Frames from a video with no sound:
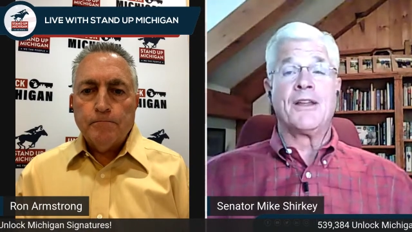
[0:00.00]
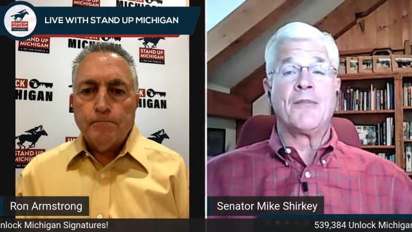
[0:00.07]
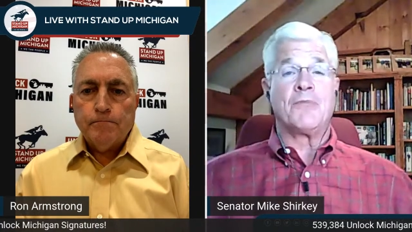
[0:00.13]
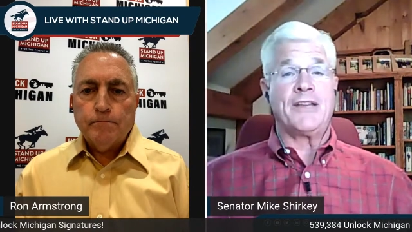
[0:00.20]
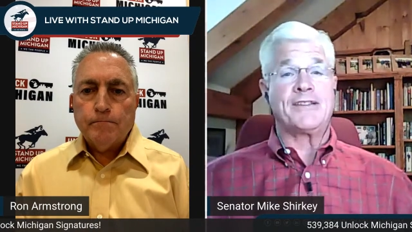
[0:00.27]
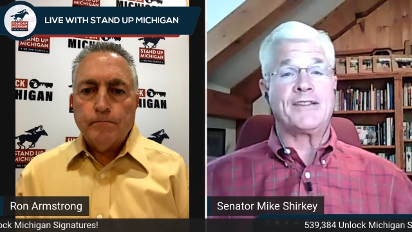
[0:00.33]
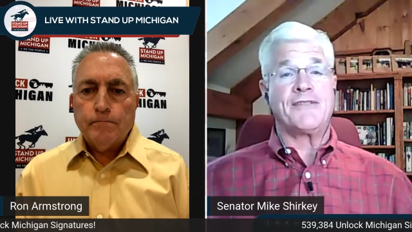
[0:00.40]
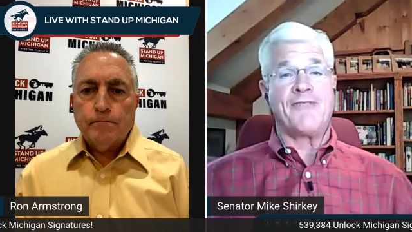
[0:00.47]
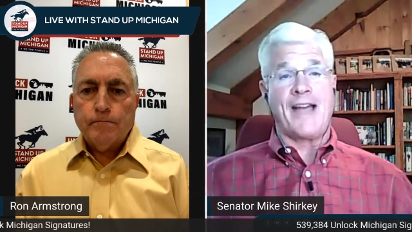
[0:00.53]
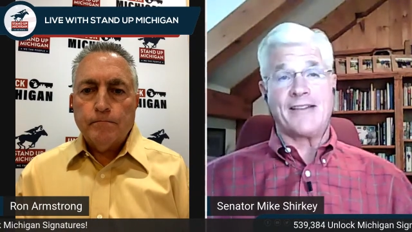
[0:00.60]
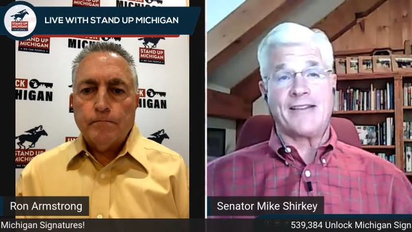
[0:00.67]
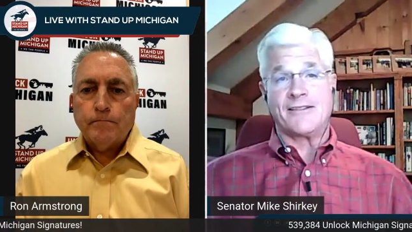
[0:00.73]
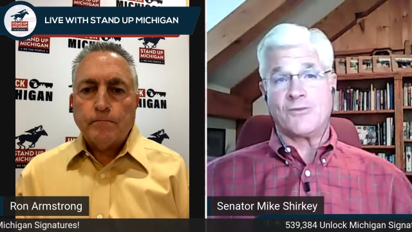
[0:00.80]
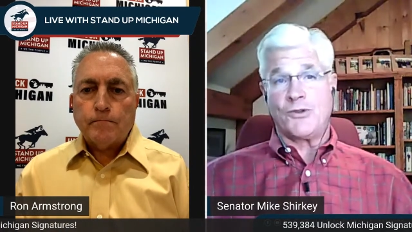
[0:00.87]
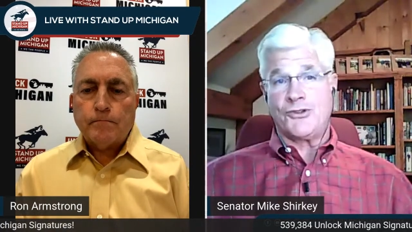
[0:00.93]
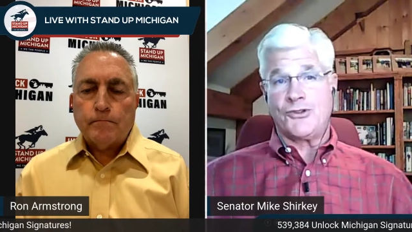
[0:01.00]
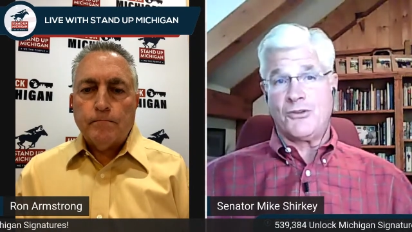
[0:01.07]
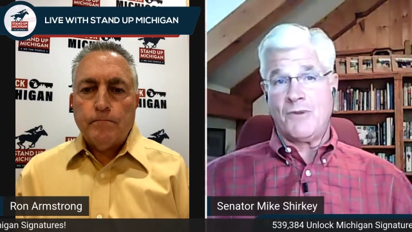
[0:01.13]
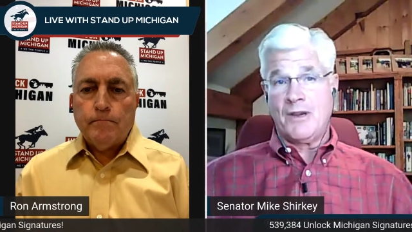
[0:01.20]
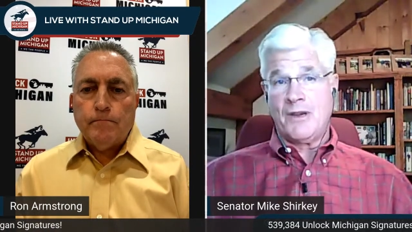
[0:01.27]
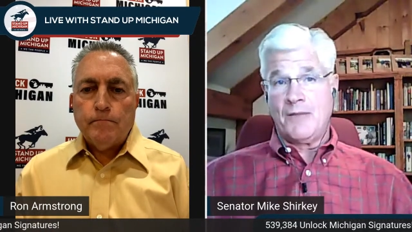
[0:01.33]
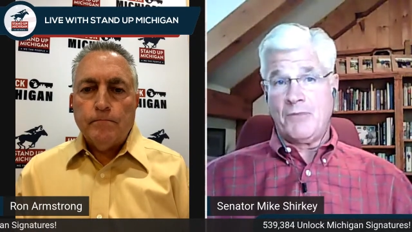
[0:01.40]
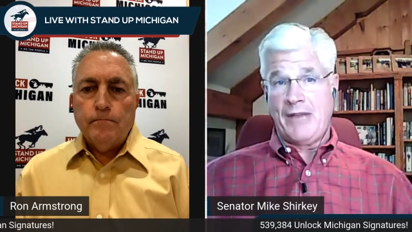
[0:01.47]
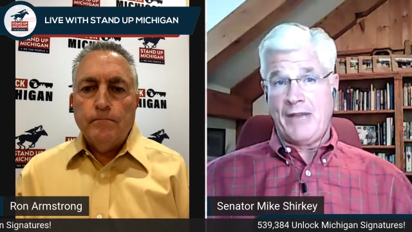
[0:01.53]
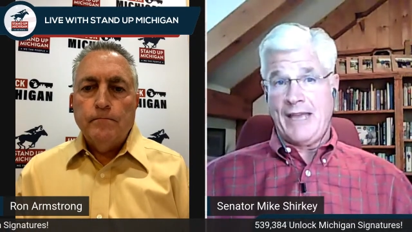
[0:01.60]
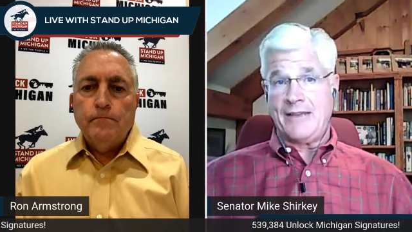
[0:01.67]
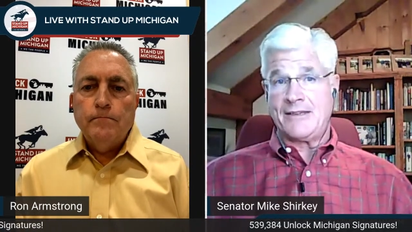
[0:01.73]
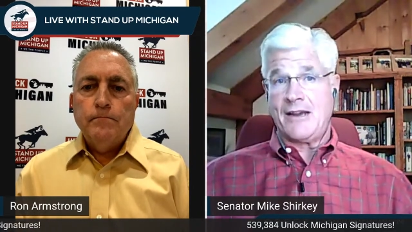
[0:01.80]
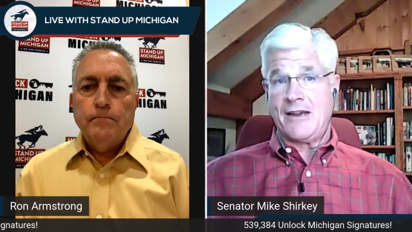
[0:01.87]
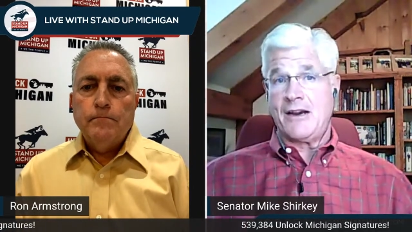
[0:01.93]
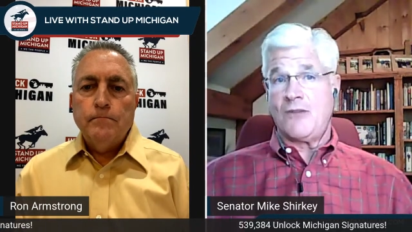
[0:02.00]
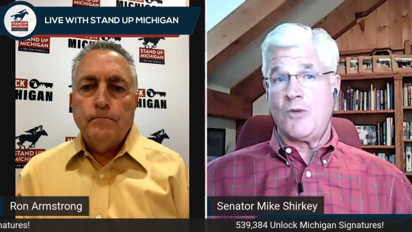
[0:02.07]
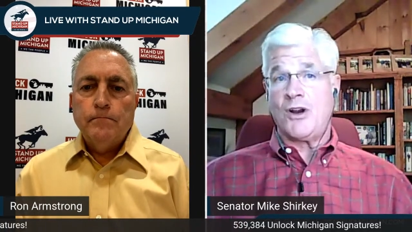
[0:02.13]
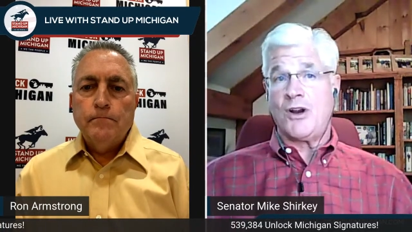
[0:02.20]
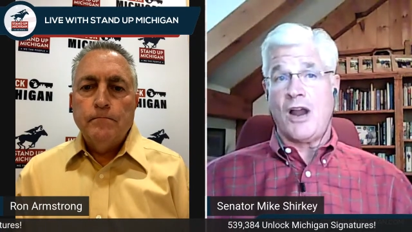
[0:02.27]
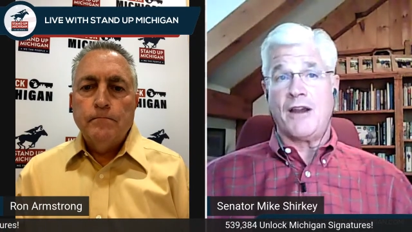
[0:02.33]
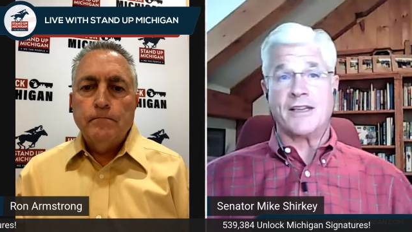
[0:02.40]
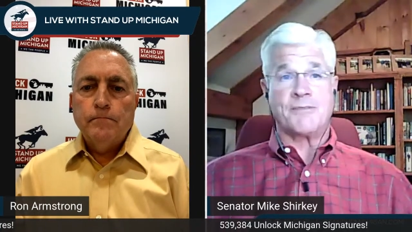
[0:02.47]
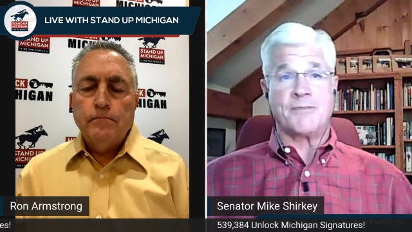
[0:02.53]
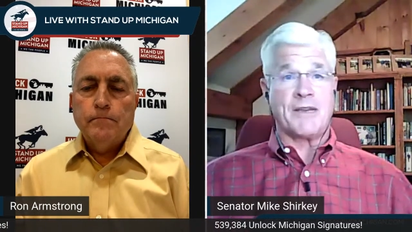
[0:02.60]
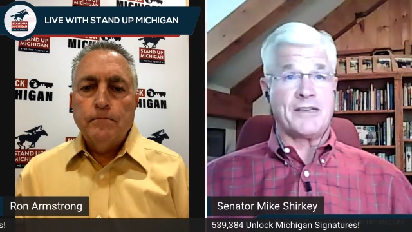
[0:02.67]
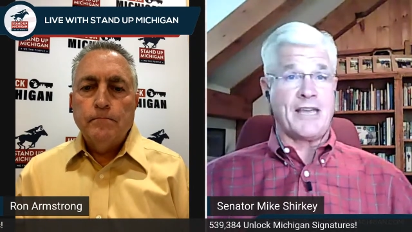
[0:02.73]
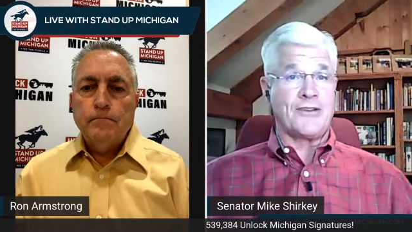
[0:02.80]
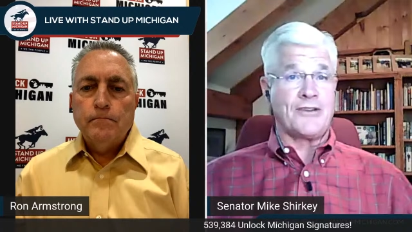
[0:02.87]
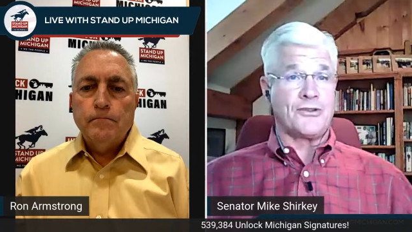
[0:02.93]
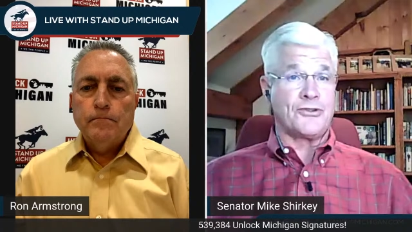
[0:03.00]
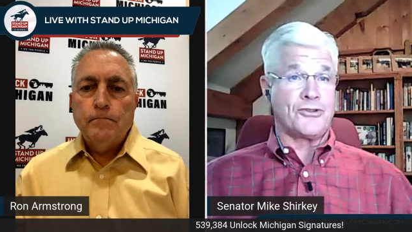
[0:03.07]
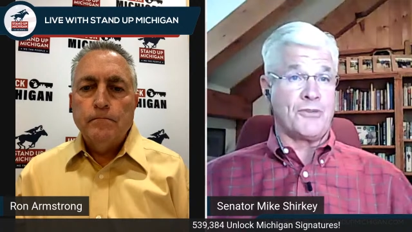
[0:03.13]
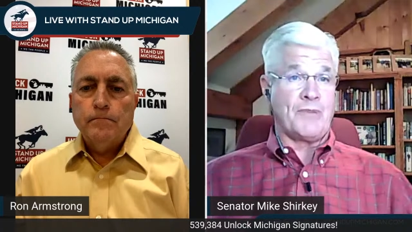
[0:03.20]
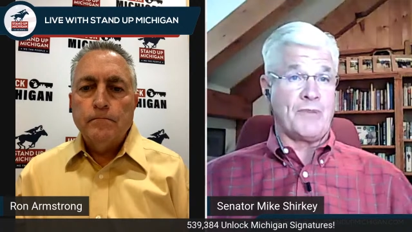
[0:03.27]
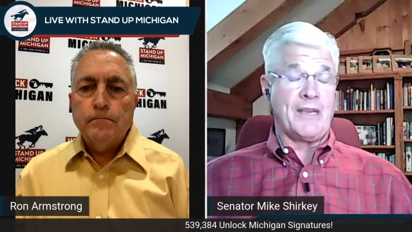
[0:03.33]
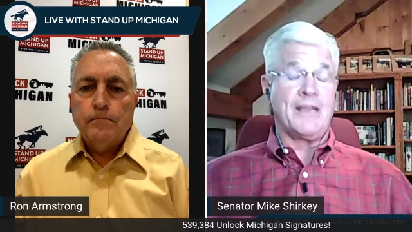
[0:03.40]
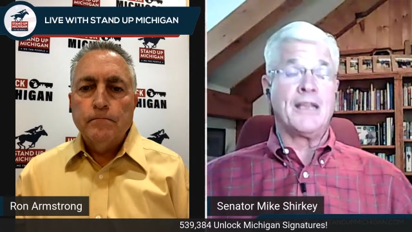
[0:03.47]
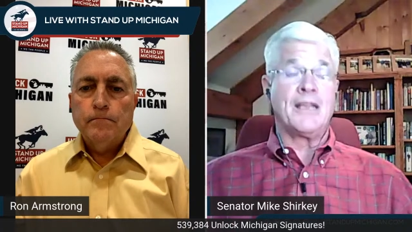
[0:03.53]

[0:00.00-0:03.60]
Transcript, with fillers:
Speaker 1: Please advise us what your plans are and what our expectations should be